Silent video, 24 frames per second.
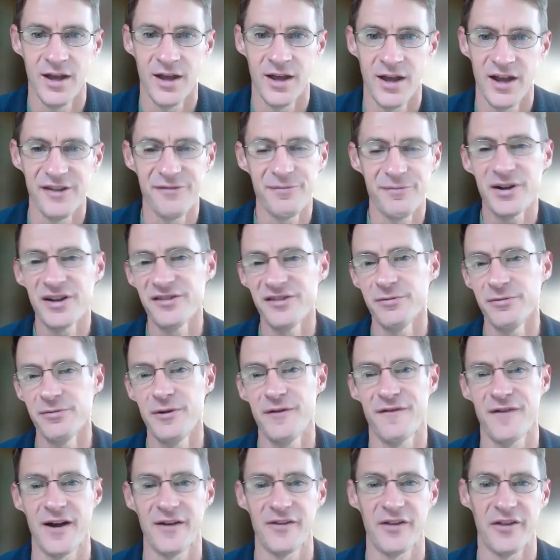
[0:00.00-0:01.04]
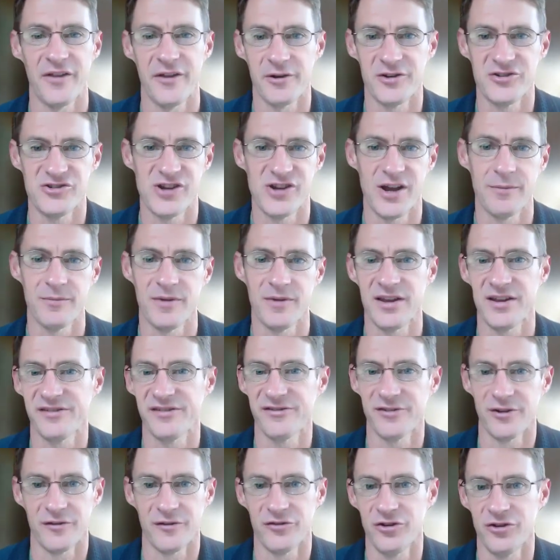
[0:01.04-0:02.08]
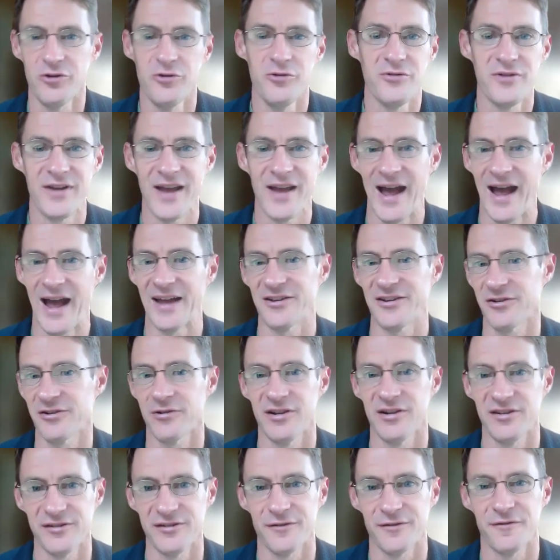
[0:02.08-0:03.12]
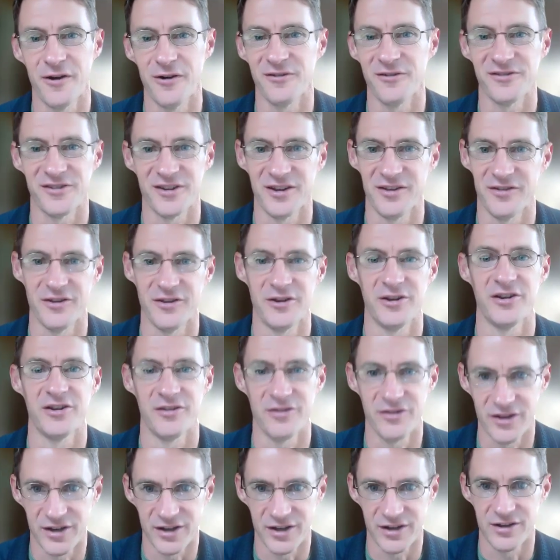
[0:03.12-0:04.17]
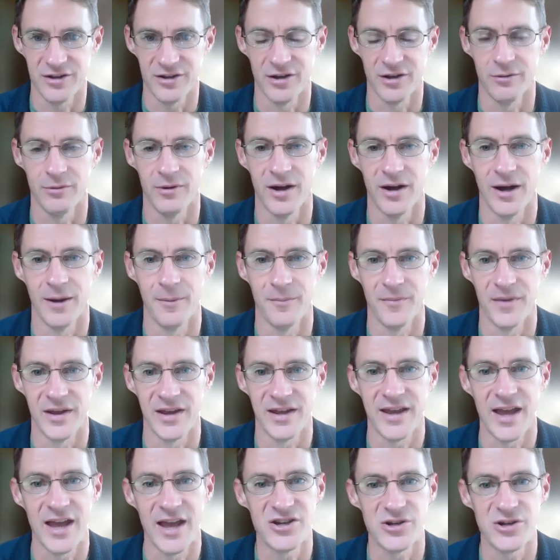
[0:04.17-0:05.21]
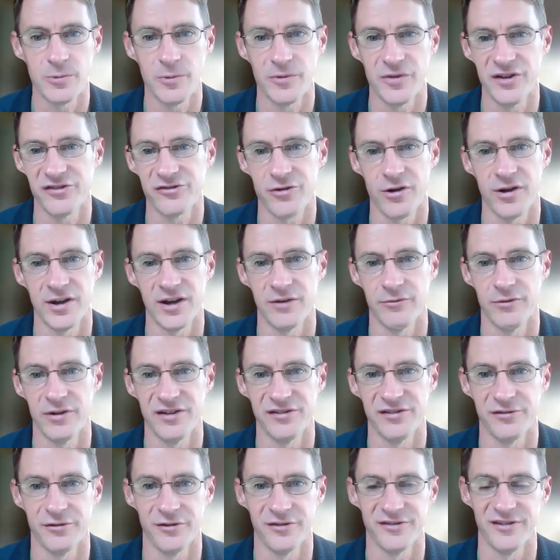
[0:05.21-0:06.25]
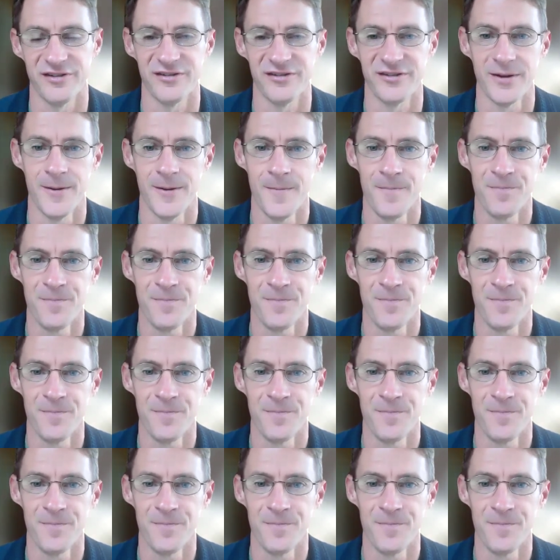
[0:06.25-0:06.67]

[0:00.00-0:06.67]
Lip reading: it's because we found that there are generally sort of two categories of folks that are engaging with these training resources.